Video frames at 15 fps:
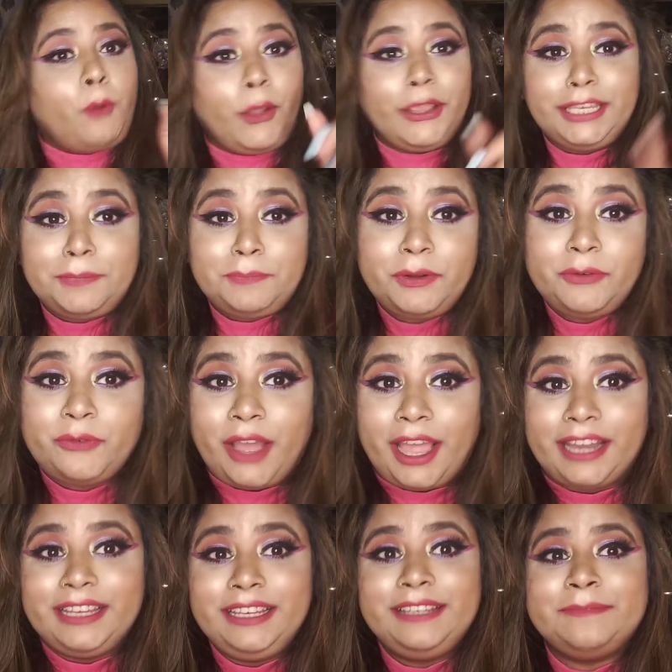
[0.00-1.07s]
Point number
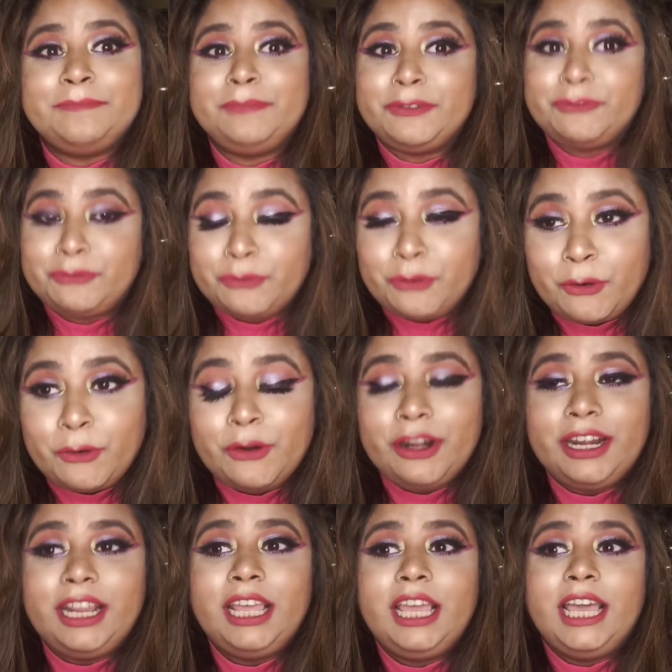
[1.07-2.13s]
1,
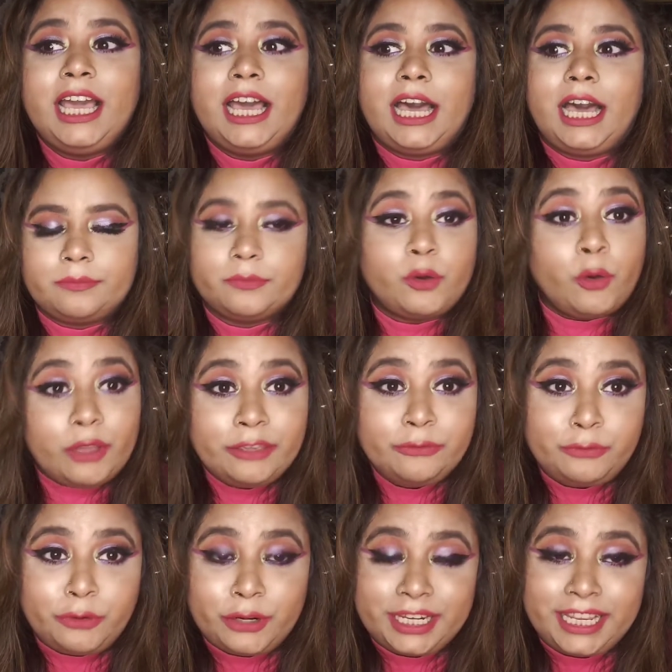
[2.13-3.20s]
before
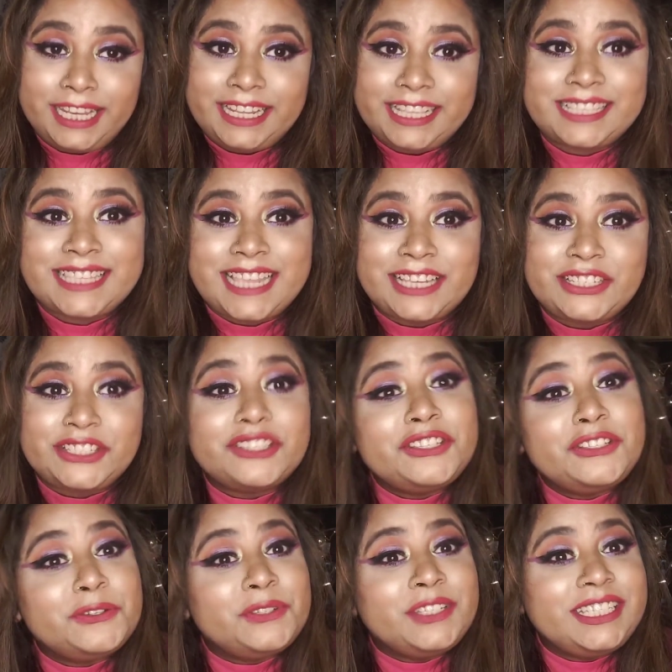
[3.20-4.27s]
going for nail
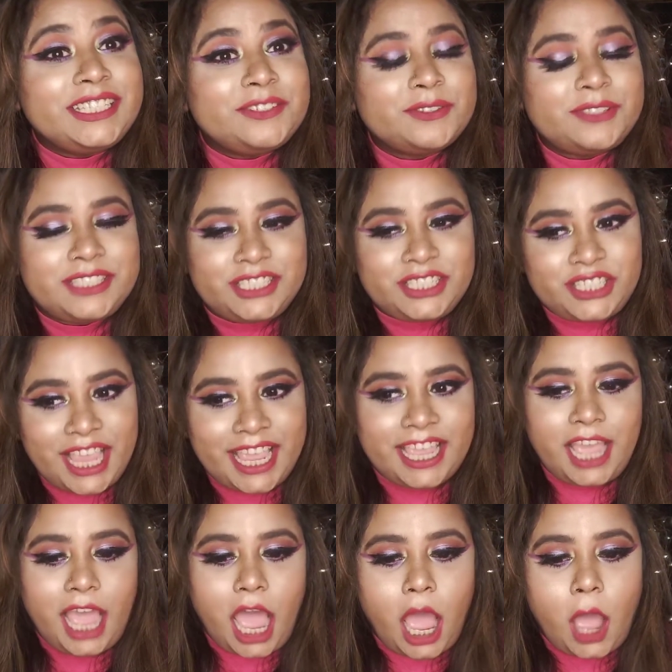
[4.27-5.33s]
extension, you need to
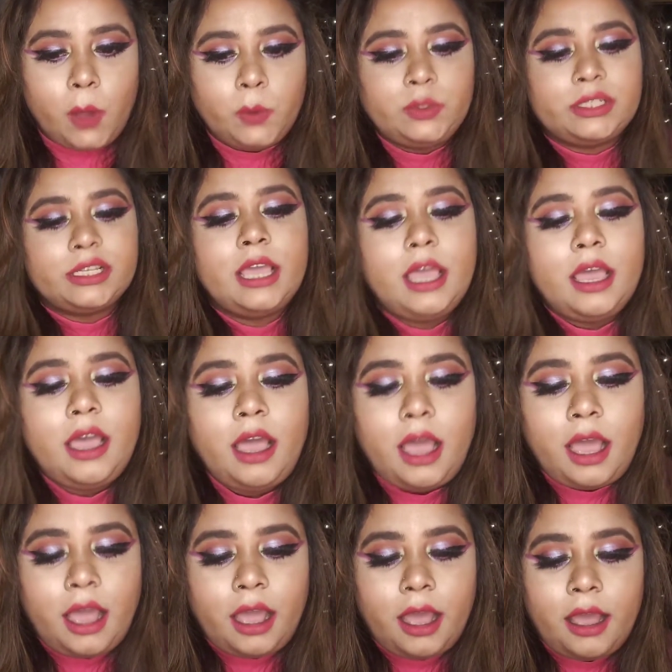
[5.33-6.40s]
check out
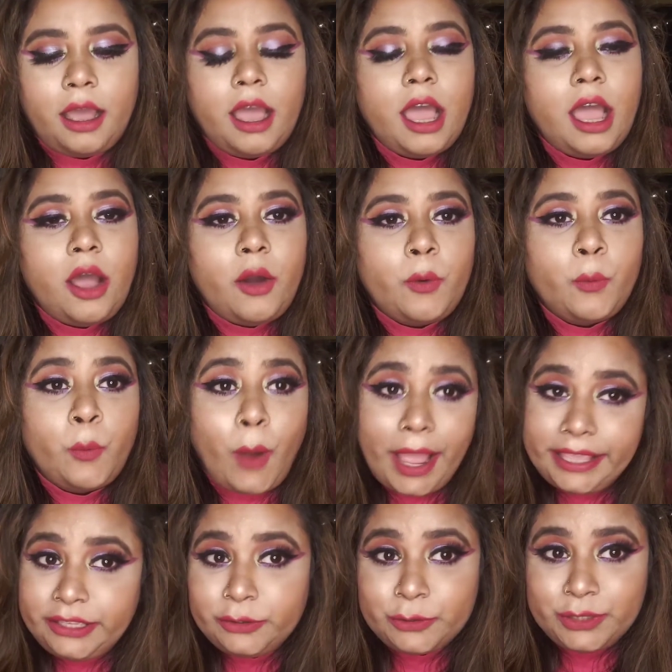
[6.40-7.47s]

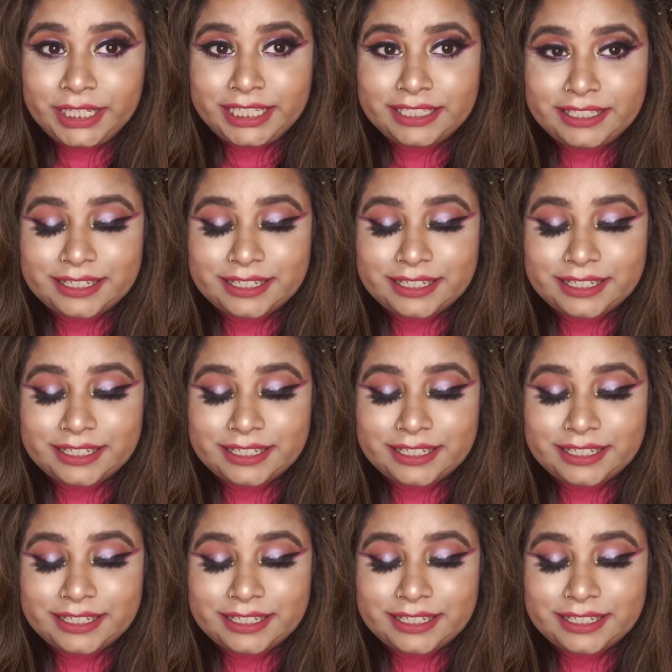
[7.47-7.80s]
why you need